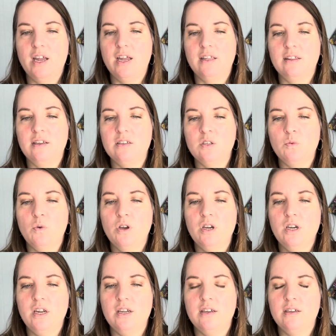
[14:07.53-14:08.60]
This
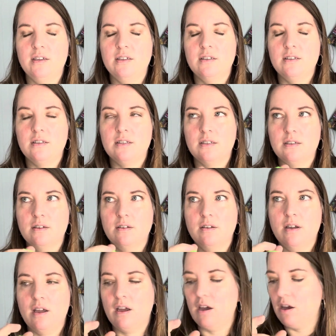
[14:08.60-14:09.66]
one is,
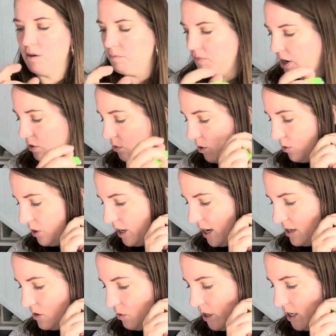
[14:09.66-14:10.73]
I had
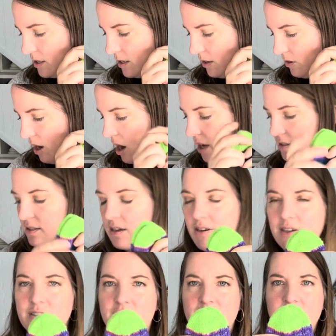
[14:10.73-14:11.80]
to write it down, Hot
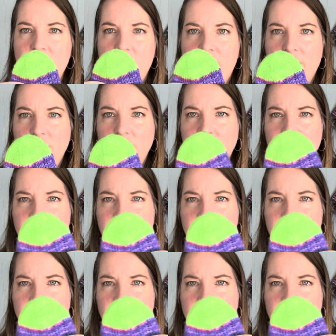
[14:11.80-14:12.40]
Socks Neon.